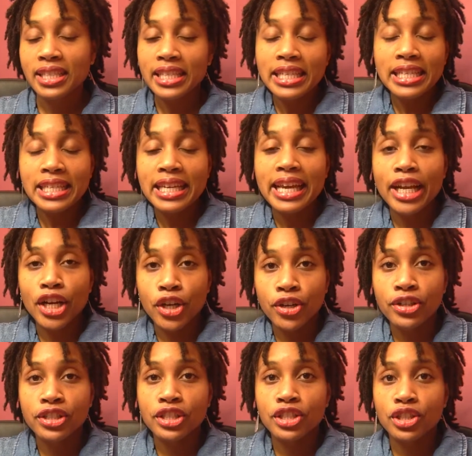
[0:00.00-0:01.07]
and he
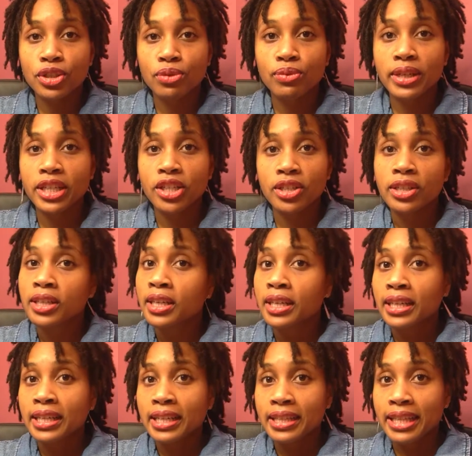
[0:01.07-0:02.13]
encourages the reader
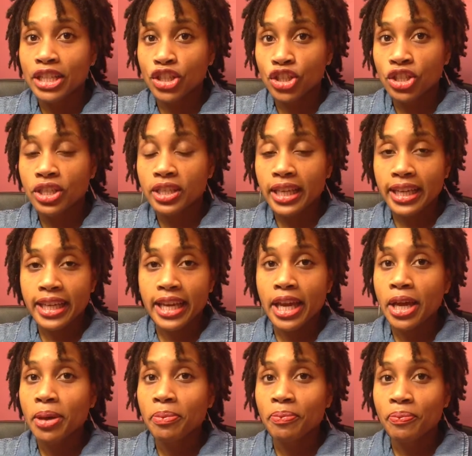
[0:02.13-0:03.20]
that just like
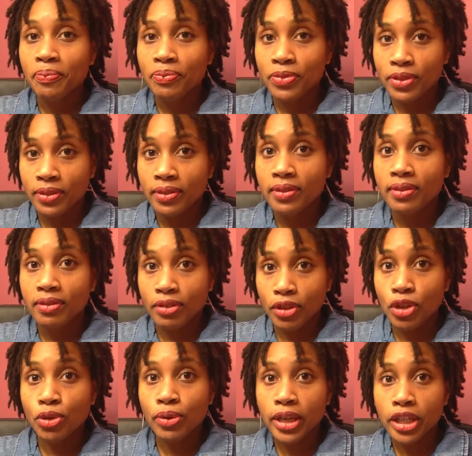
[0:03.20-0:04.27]
him
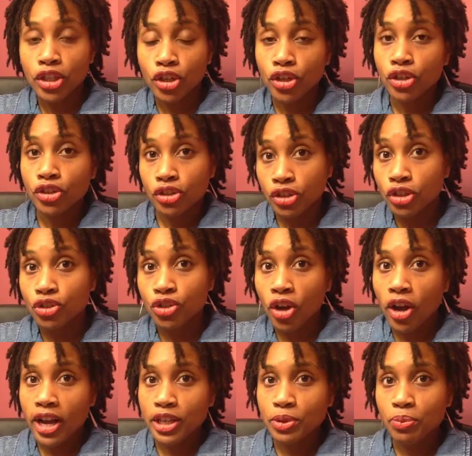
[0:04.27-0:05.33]
you can learn to
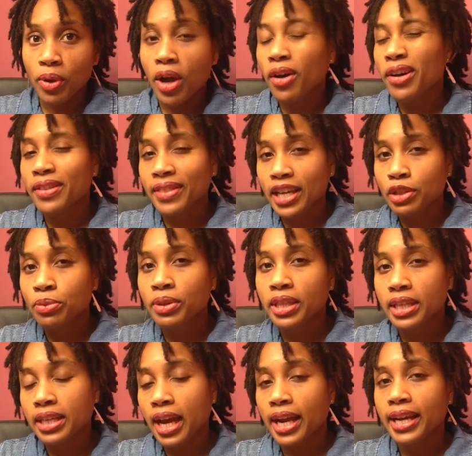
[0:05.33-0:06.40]
draw as well and that's what the
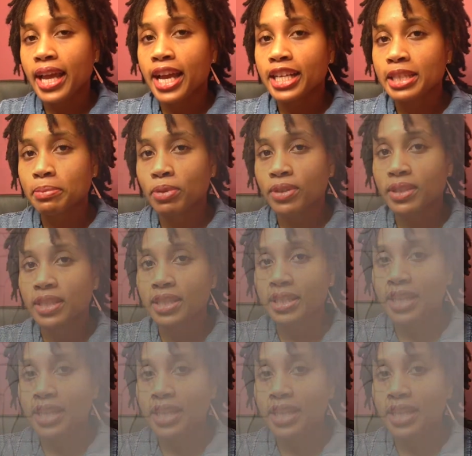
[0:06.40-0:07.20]
nine heads person